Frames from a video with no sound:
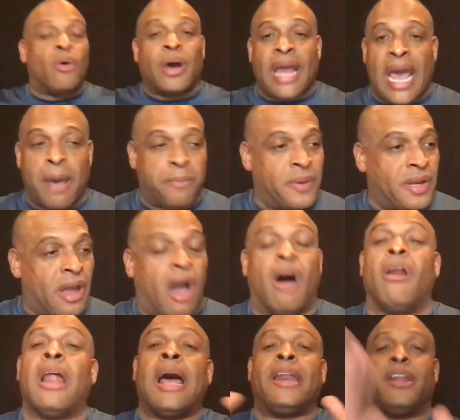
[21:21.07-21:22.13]
know what happened.
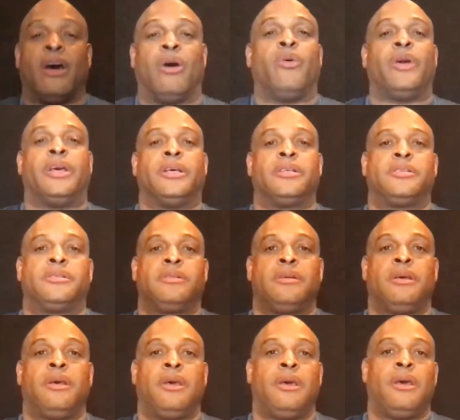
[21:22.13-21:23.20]
All I know is
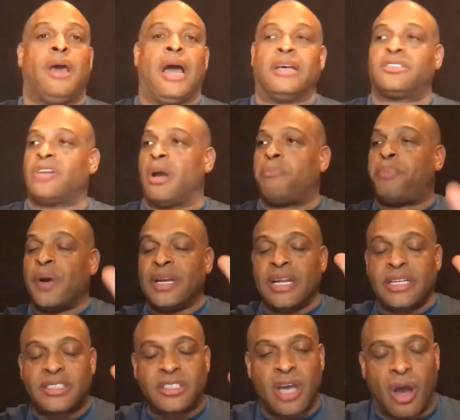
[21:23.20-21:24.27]
I started
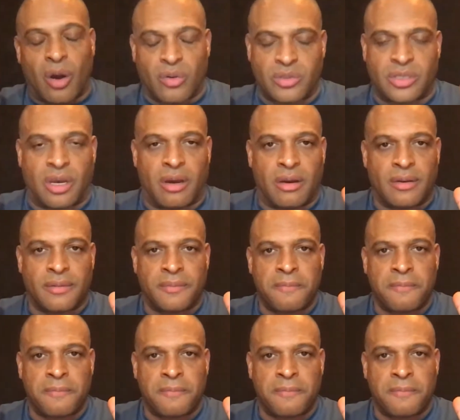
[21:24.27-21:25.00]
putting these tones on.